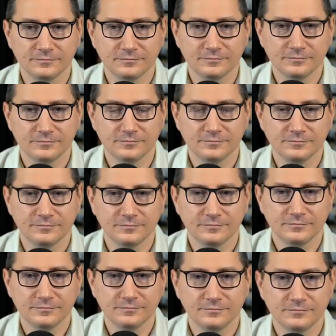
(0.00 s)

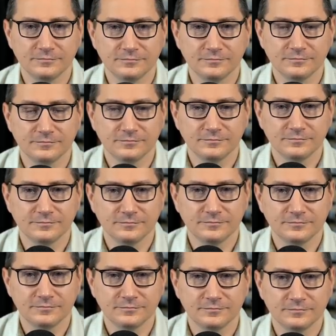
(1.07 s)

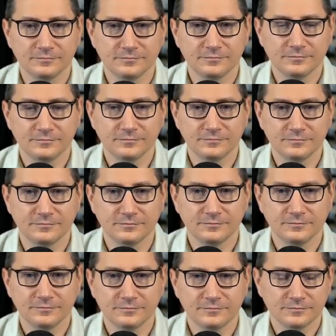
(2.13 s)

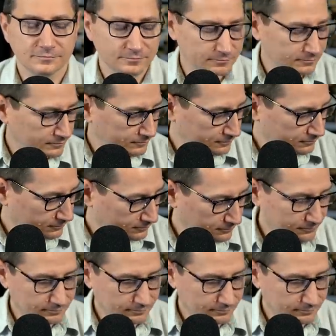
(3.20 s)
The person shown says nothing.